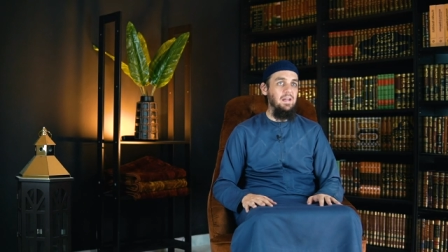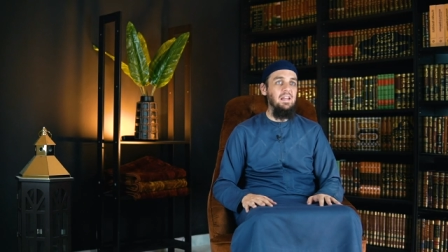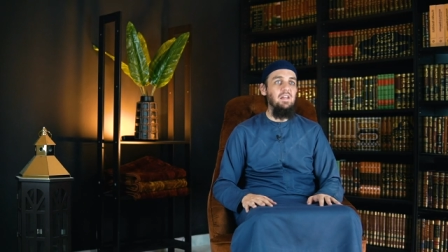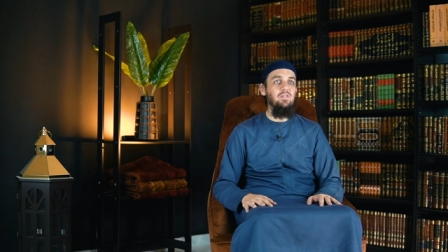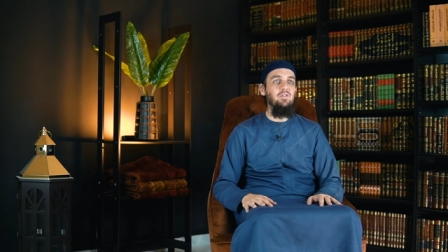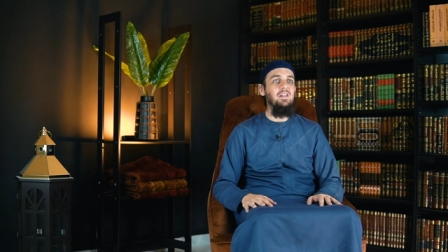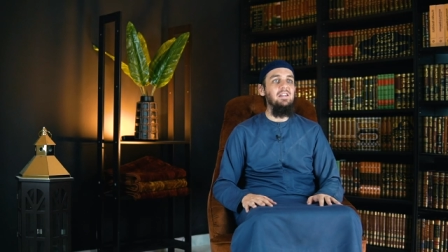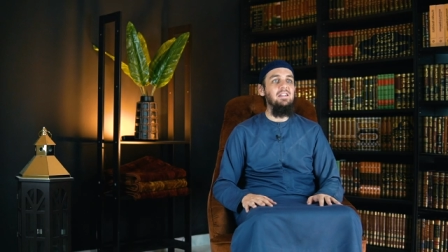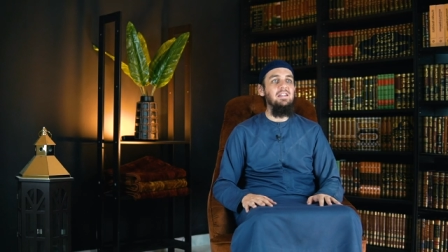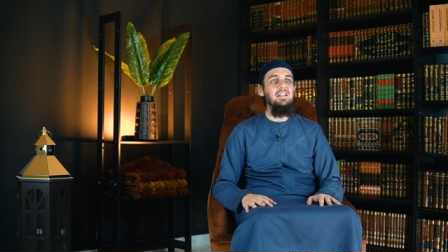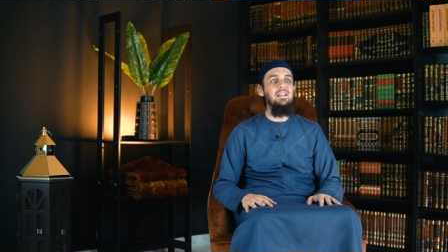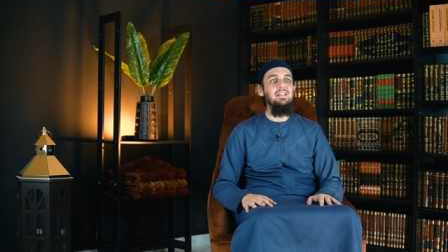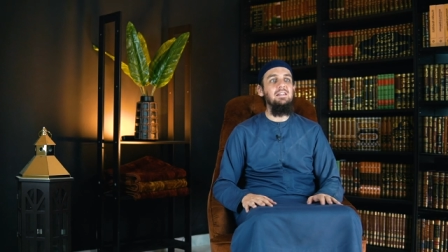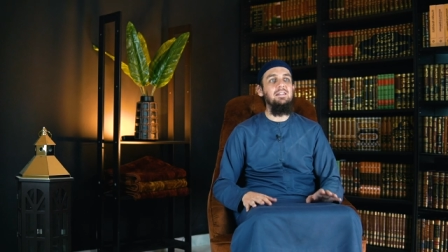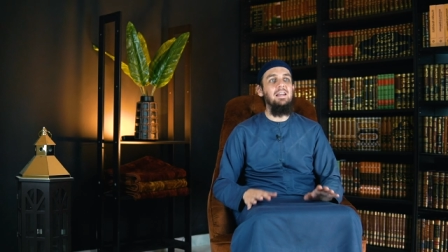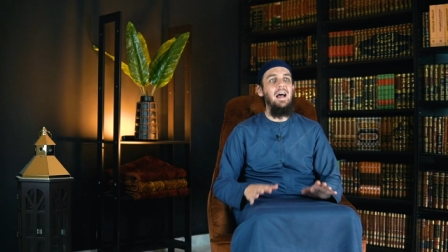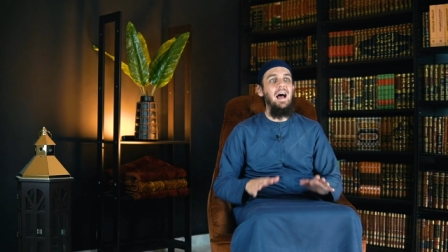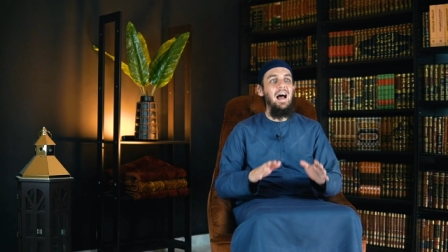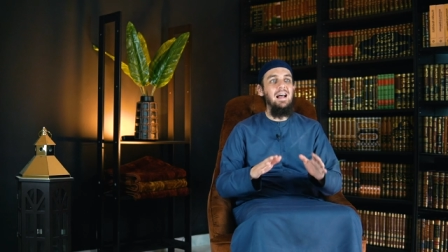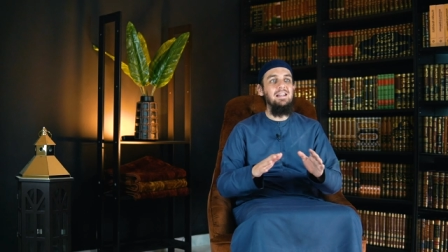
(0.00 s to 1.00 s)
even need
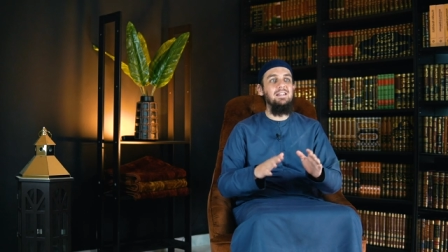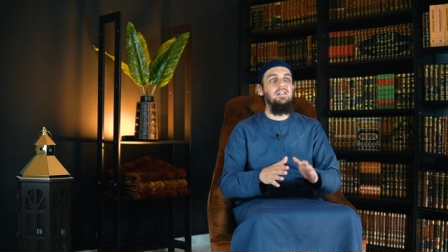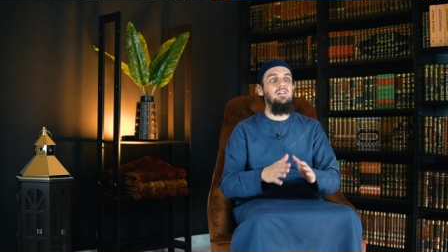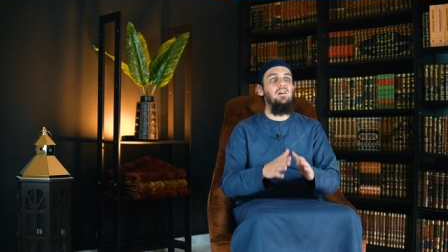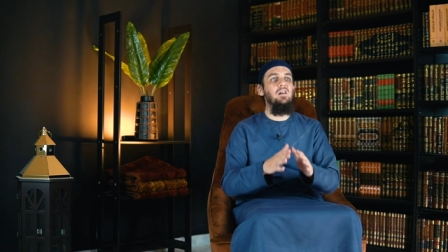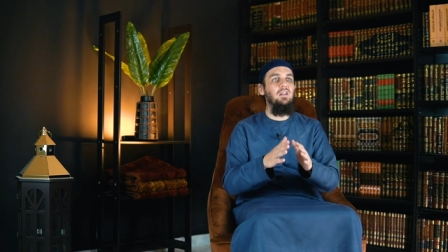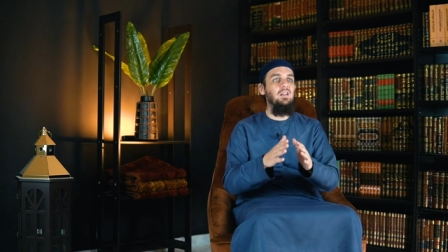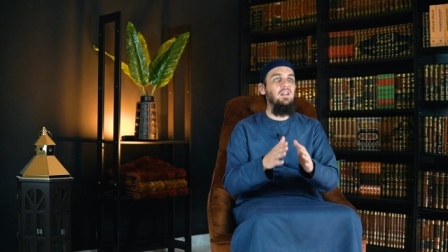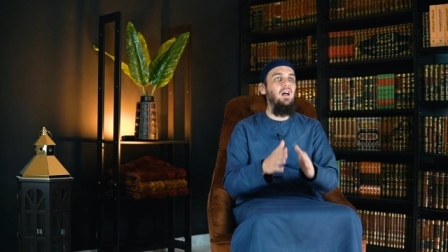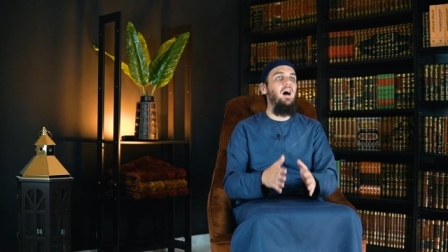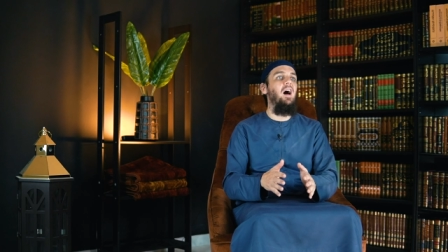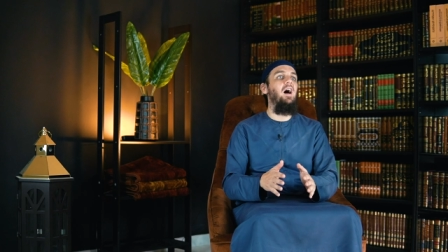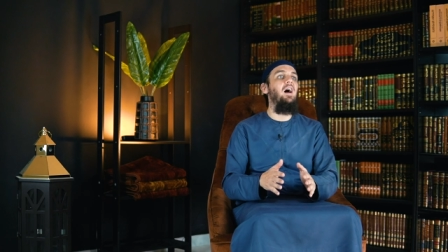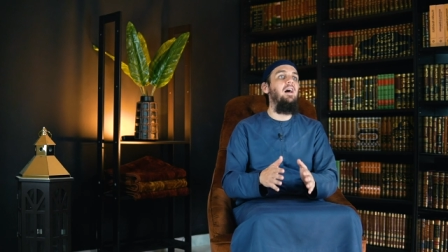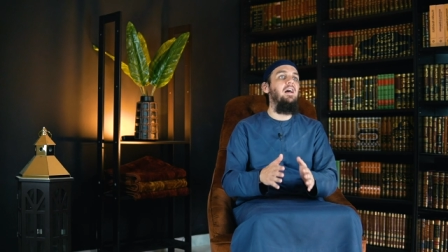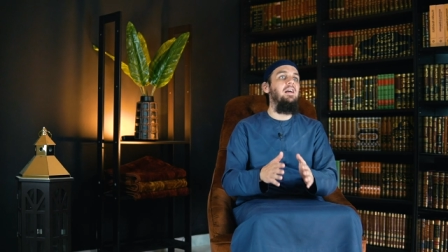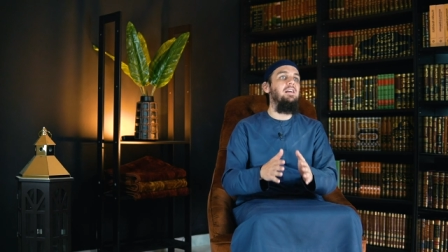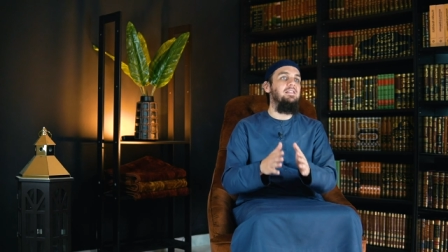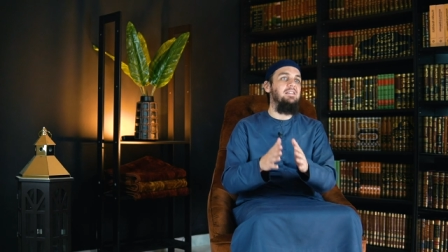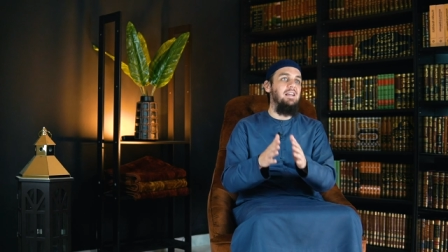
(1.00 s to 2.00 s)
to ask Allah
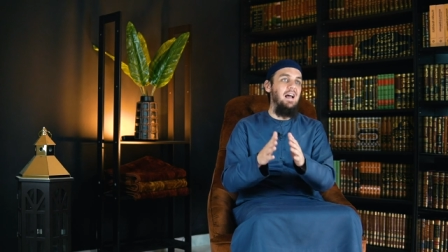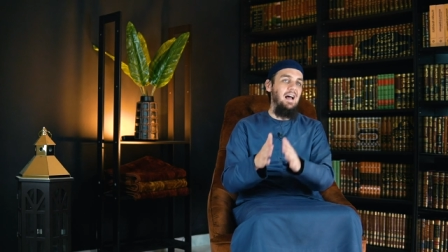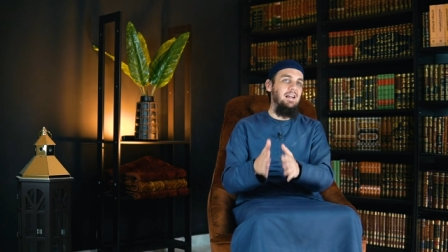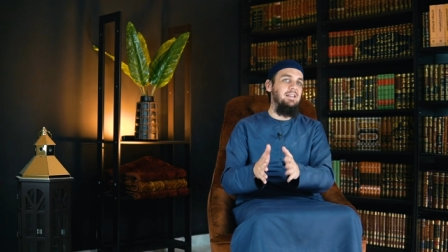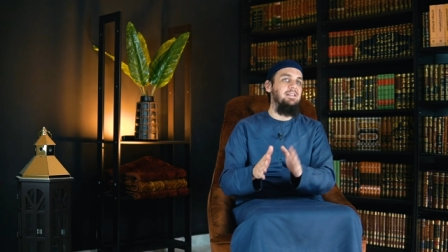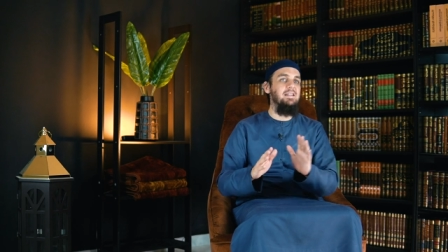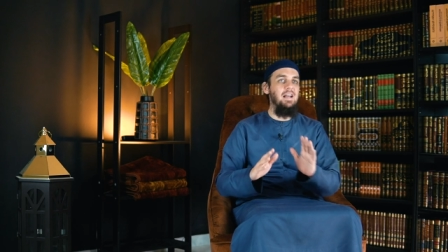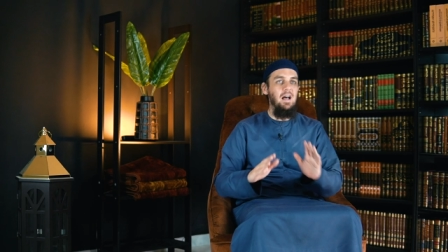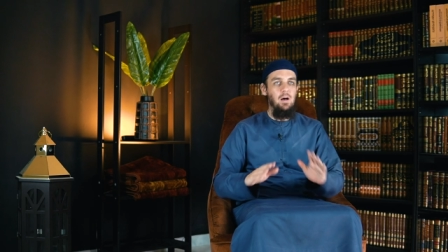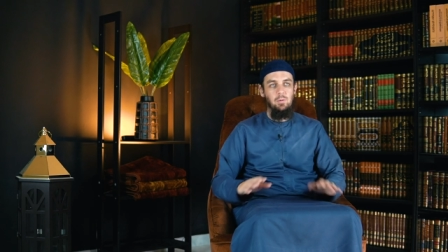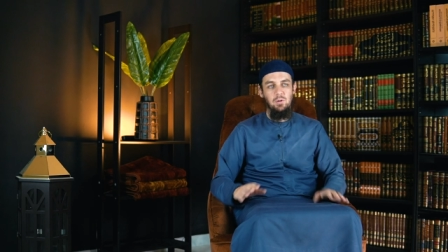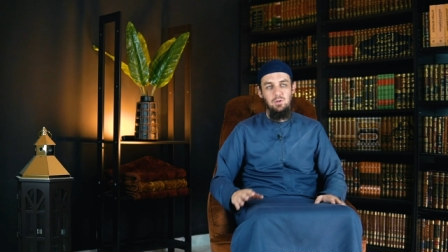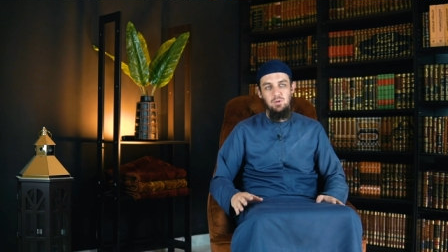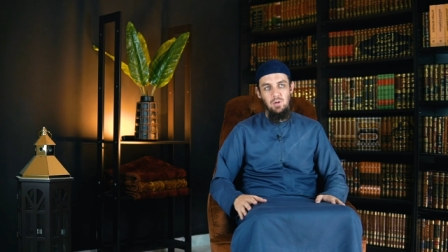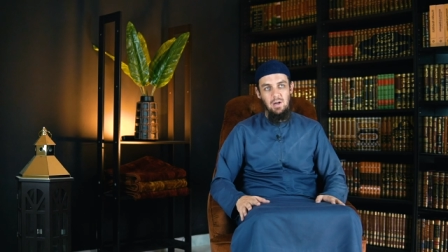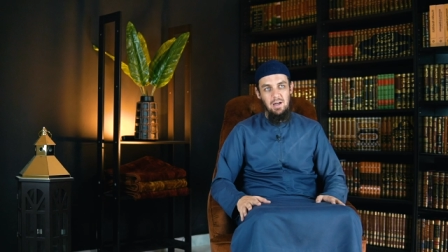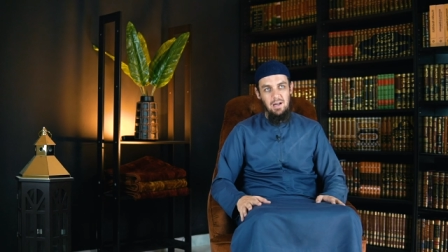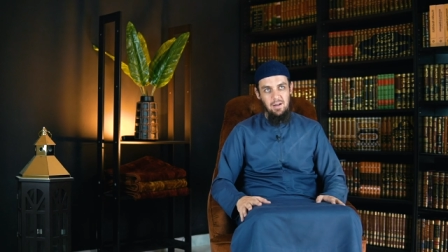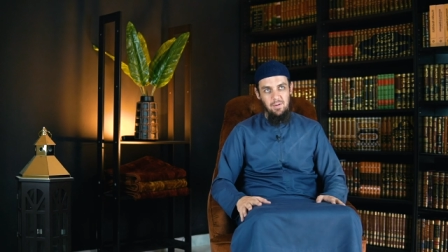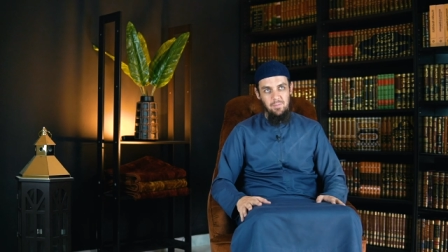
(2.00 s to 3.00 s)
to answer our
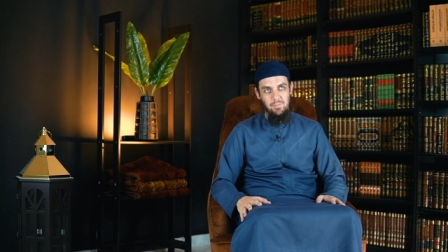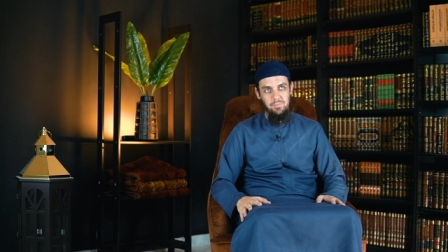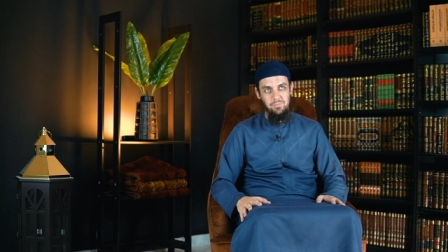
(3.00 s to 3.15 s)
dua.